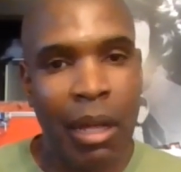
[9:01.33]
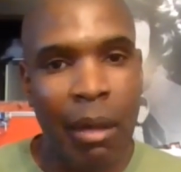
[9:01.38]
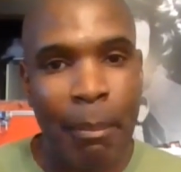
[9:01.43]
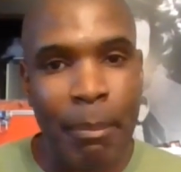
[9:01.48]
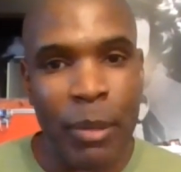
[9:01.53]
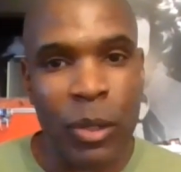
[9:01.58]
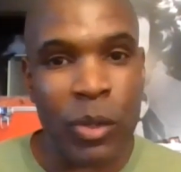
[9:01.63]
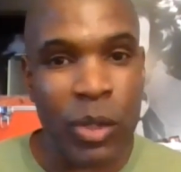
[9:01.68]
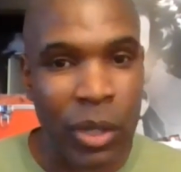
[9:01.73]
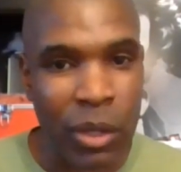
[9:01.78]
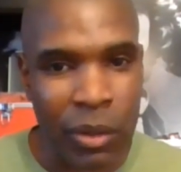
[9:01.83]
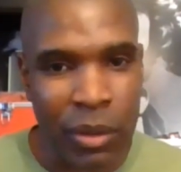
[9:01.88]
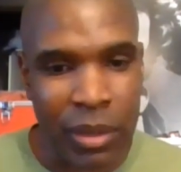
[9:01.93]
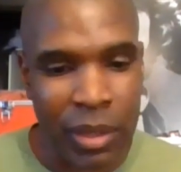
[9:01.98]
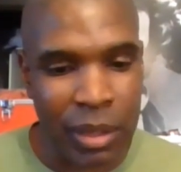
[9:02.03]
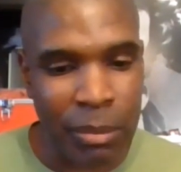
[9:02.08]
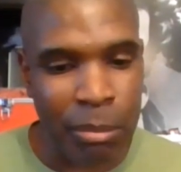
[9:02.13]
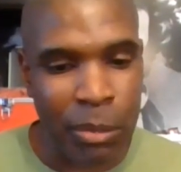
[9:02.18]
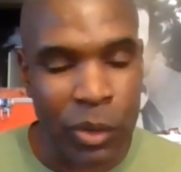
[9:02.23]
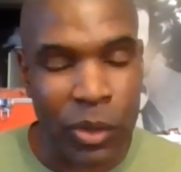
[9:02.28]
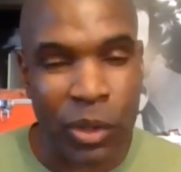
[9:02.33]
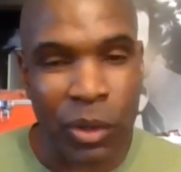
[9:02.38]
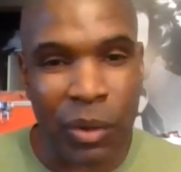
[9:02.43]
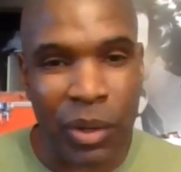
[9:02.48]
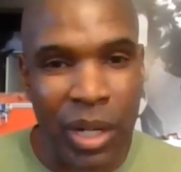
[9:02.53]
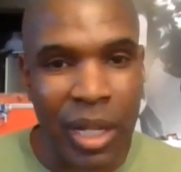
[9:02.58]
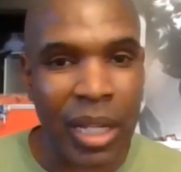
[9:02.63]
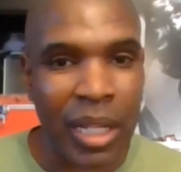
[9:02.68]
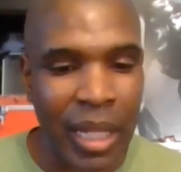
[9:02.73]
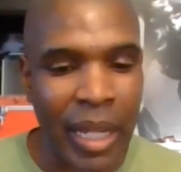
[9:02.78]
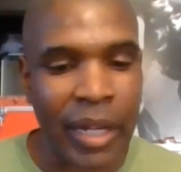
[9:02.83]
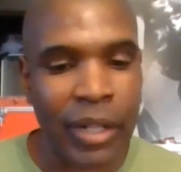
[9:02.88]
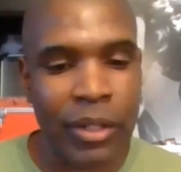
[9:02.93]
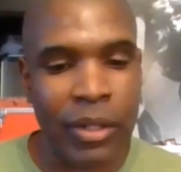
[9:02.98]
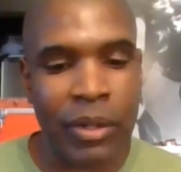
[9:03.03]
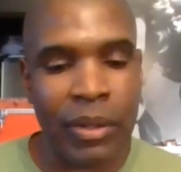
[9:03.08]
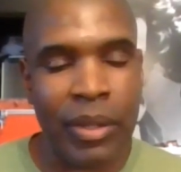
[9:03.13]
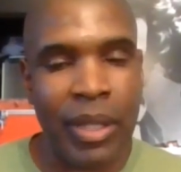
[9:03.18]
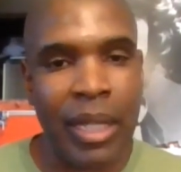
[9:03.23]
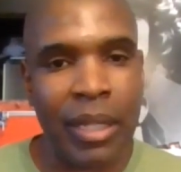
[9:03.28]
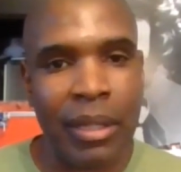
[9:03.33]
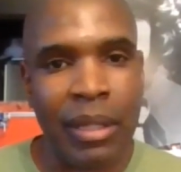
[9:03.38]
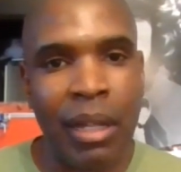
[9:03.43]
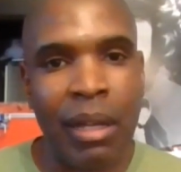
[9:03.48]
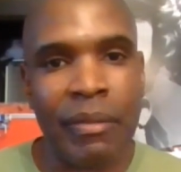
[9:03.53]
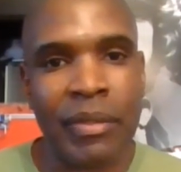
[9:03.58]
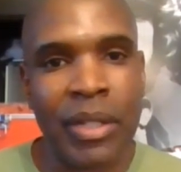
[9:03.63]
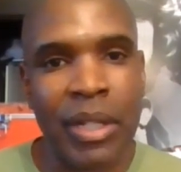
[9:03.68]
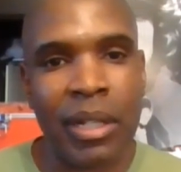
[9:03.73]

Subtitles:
musical collector that loves